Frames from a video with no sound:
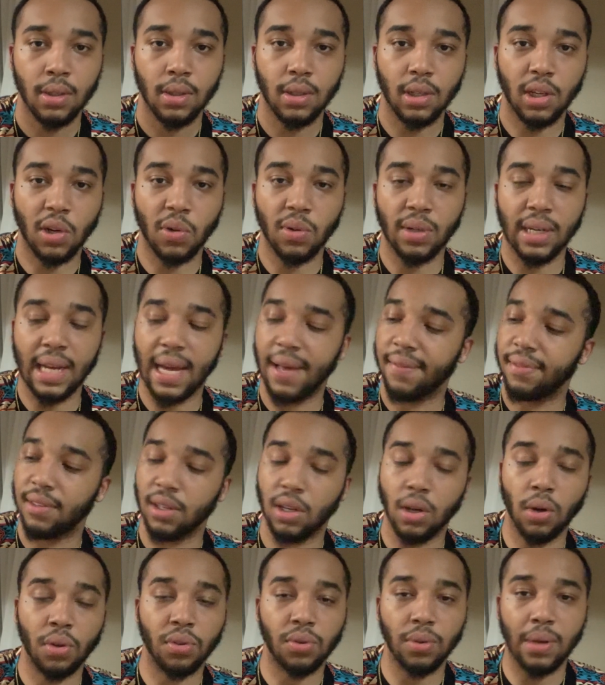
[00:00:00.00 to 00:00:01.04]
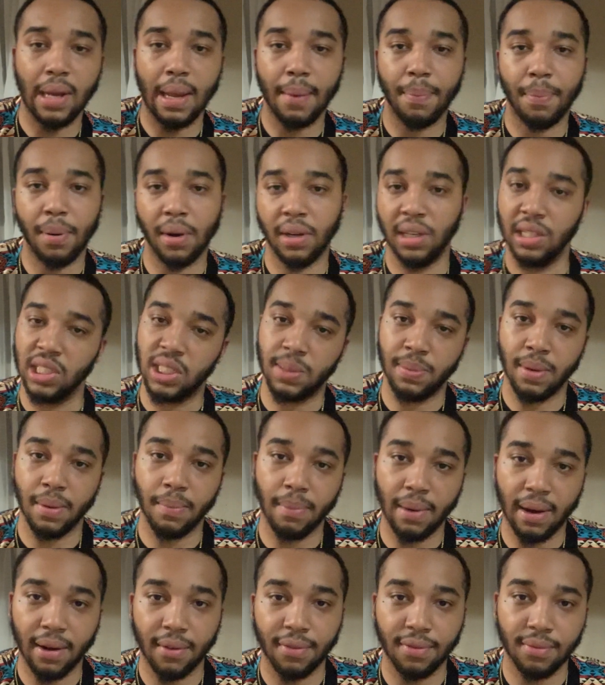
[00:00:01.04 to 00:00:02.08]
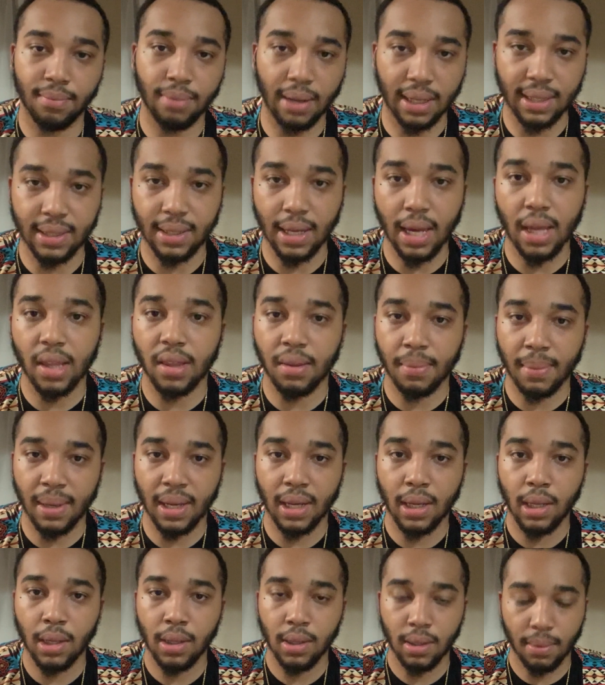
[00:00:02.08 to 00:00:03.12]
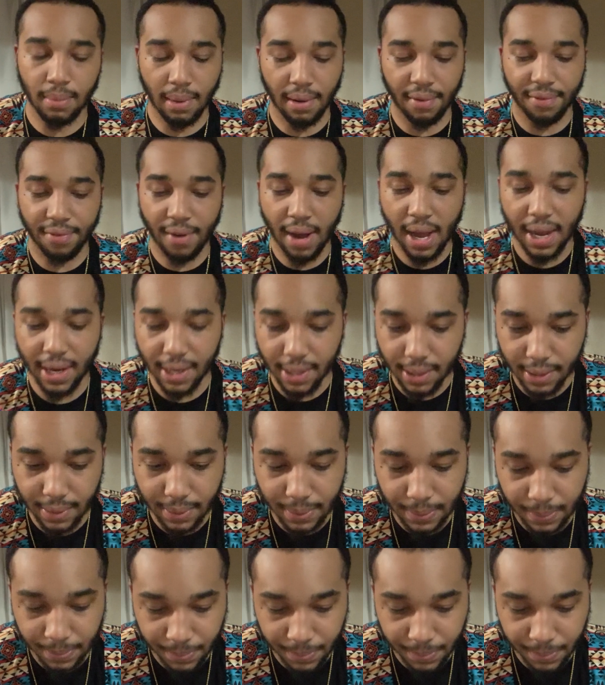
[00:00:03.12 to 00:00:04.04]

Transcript: You're going to have to go through that punishment by death, man, by fire.